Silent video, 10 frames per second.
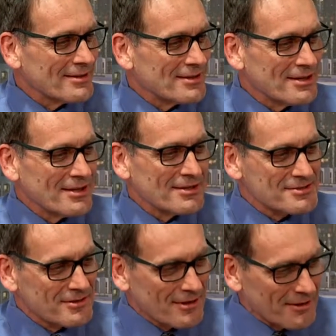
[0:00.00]
He is
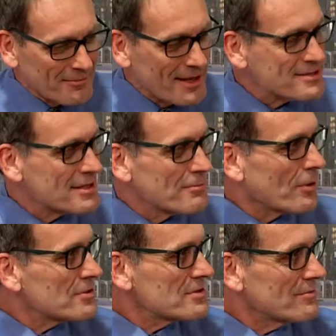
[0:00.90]
an amazing
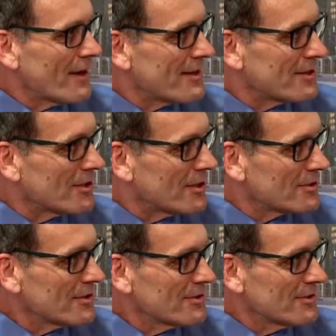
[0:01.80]
person, Randy Yonker.